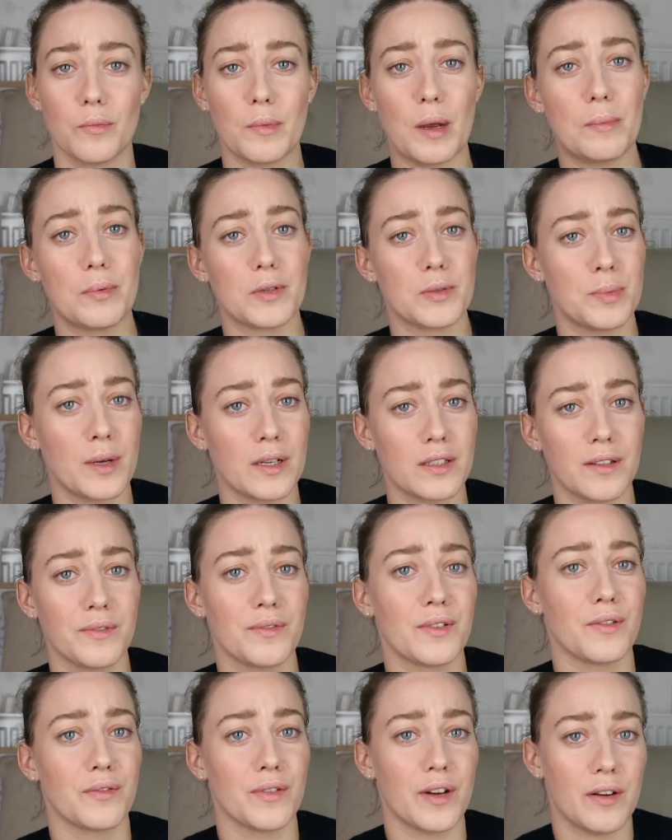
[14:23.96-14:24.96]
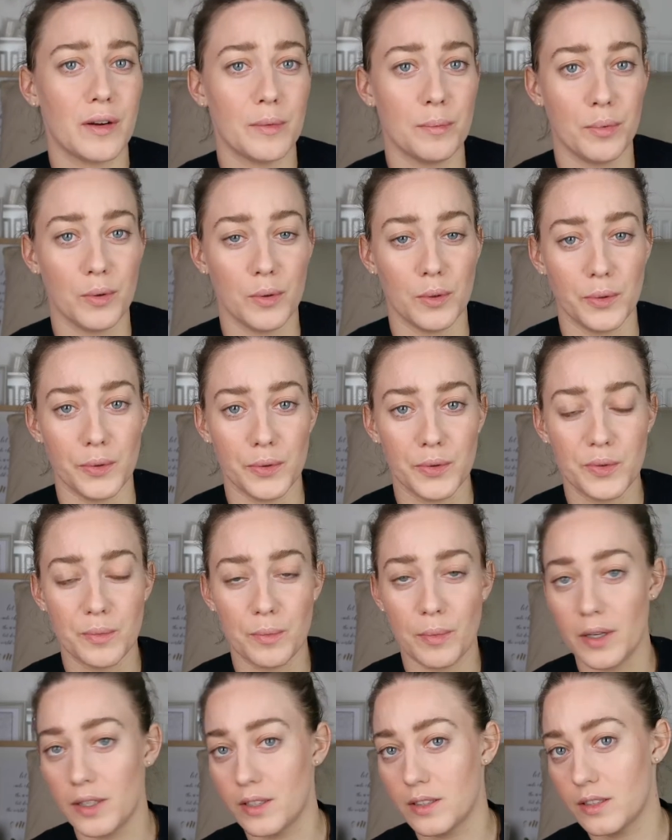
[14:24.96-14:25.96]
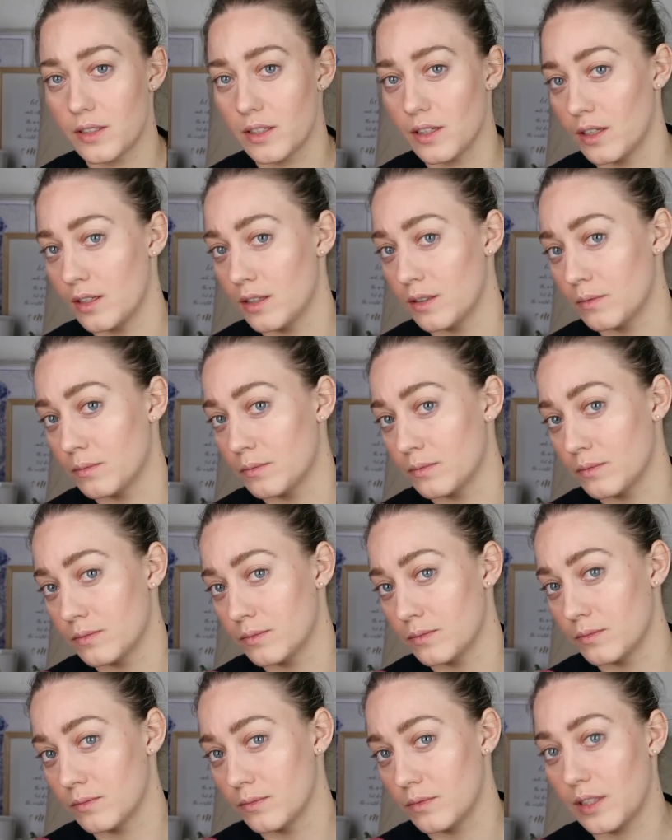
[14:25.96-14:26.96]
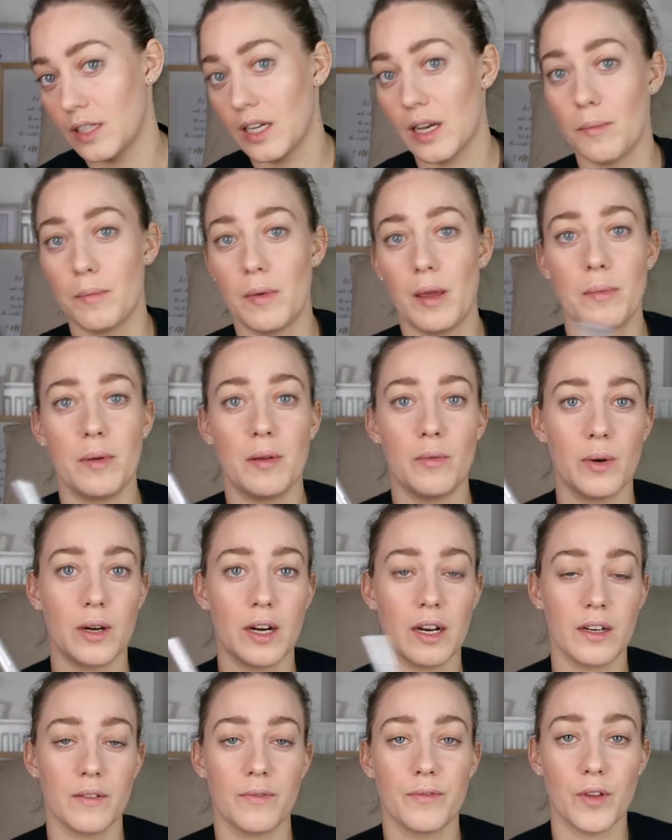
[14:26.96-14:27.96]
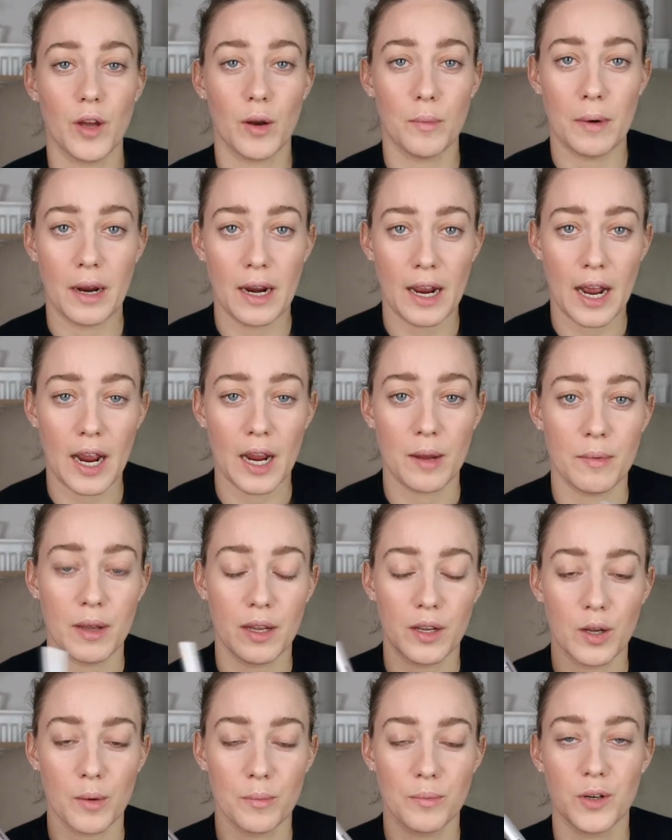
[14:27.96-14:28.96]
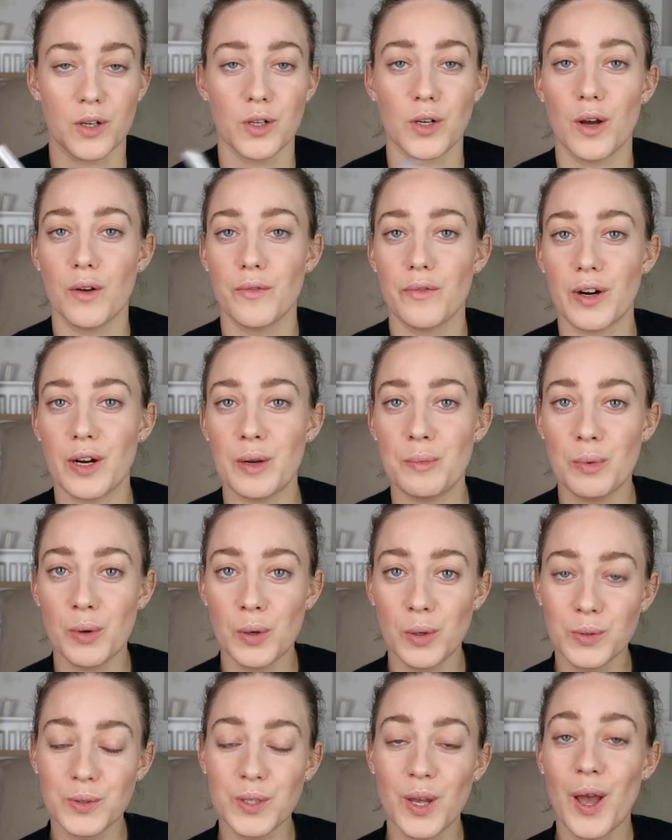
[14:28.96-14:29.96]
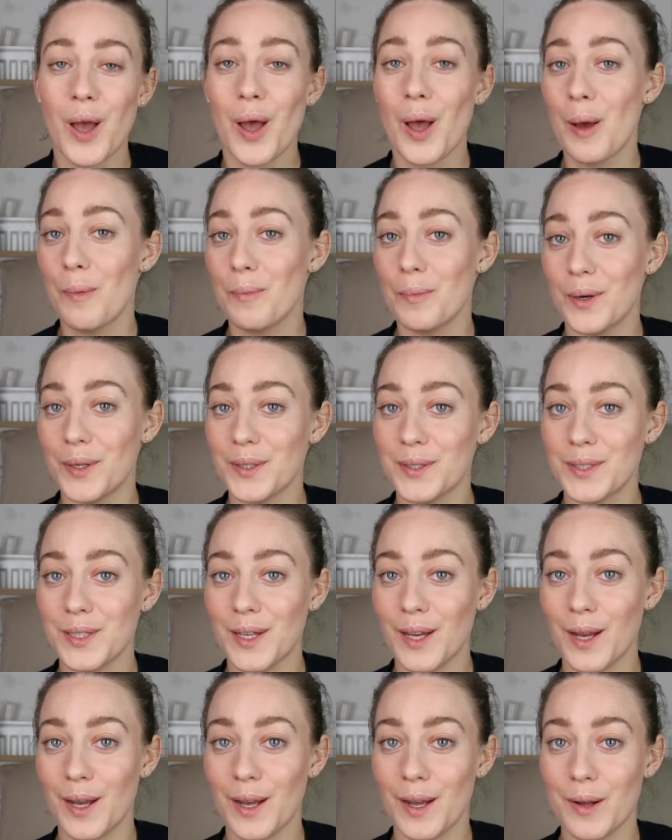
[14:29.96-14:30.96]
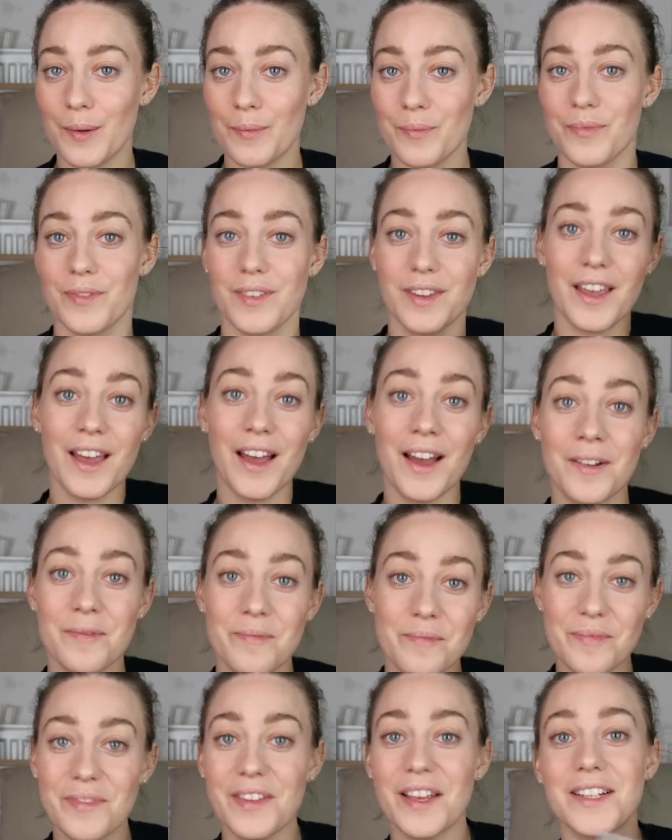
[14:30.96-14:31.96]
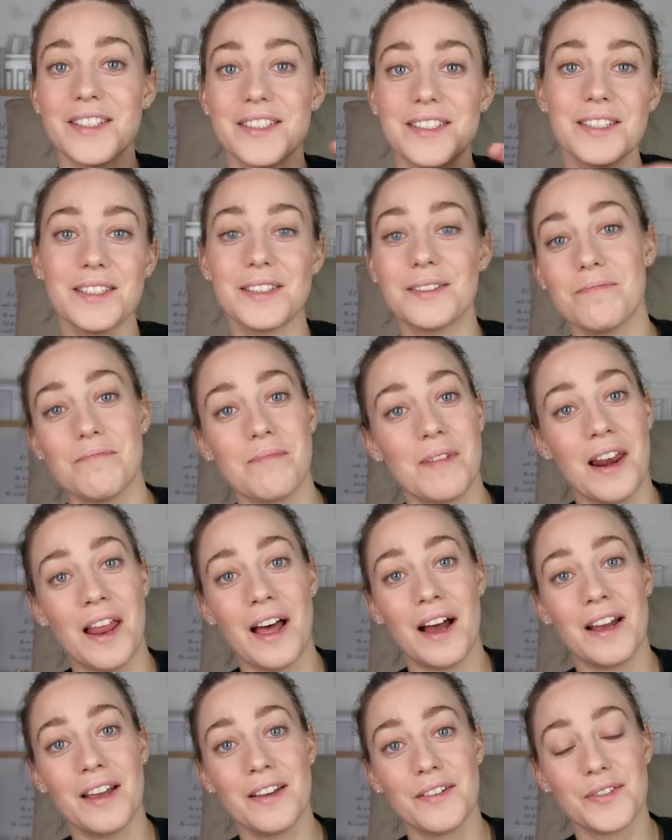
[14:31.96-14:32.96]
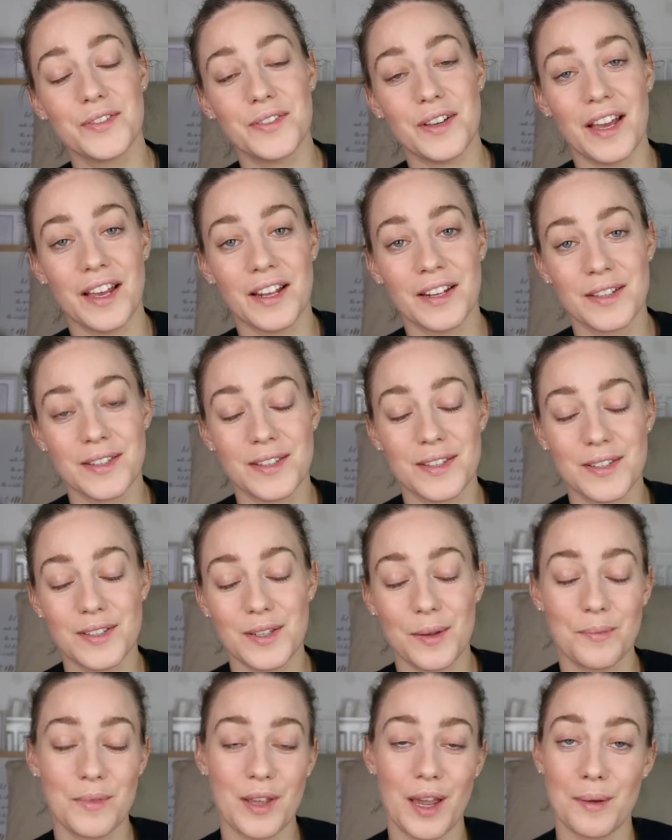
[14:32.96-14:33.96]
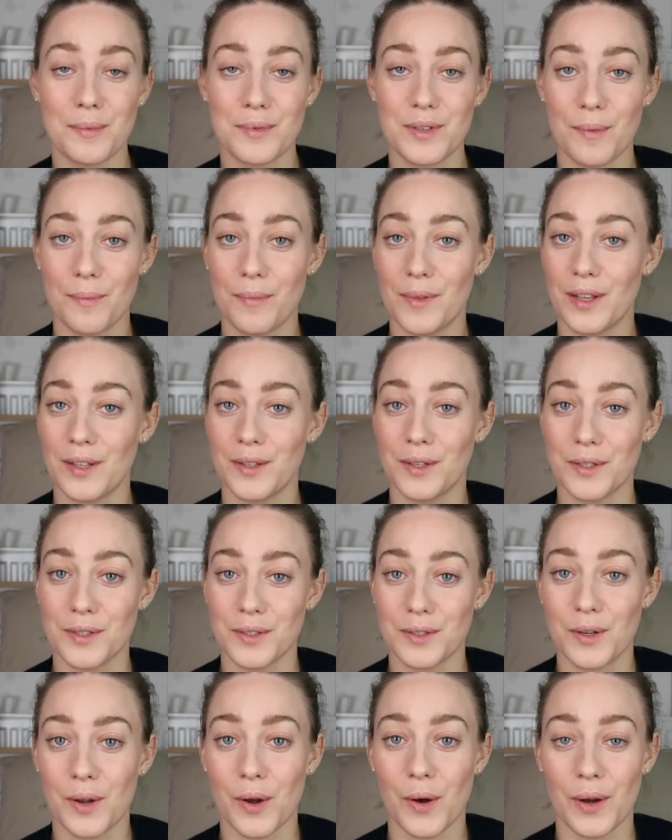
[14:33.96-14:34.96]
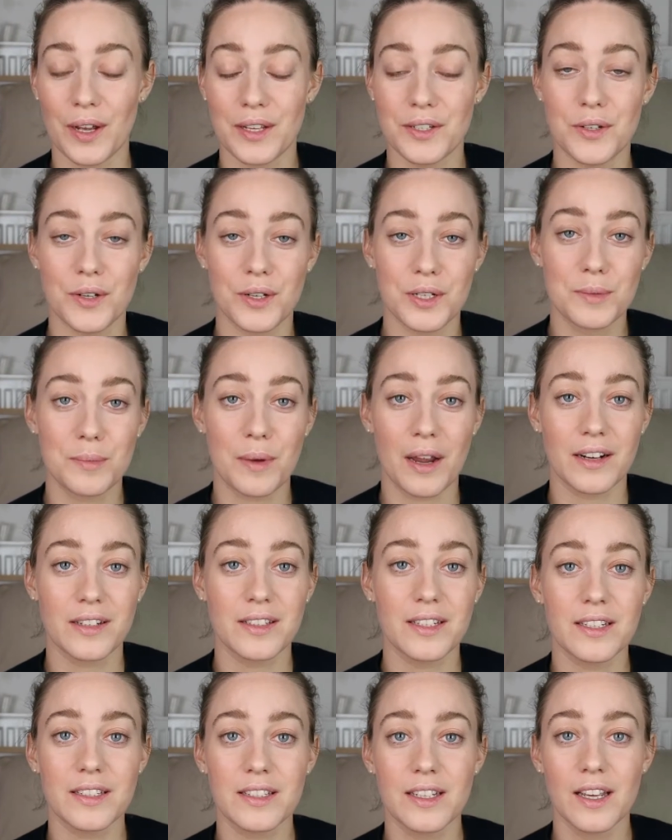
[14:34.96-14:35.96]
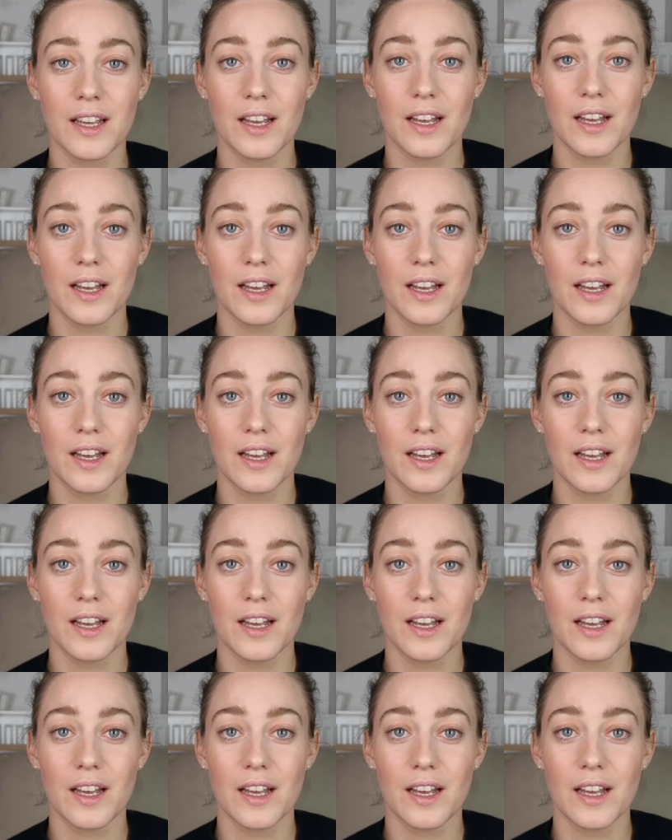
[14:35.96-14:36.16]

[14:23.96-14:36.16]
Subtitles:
my perspective, they're very bold, but yeah, maybe when I'd have done my eye makeup, they're not very bold. But yeah, that's life, and sometimes something doesn't go as you expected.